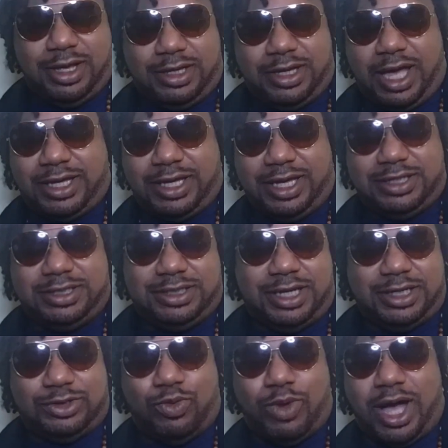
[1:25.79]
I guess
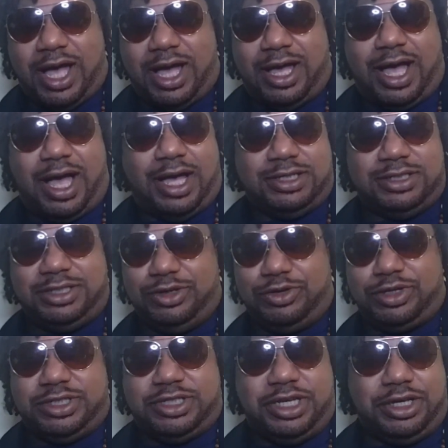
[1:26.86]
that's why I
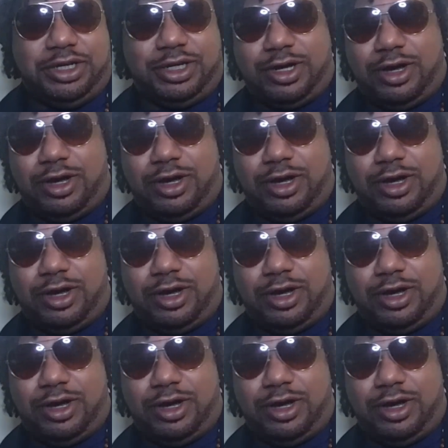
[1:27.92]
still continue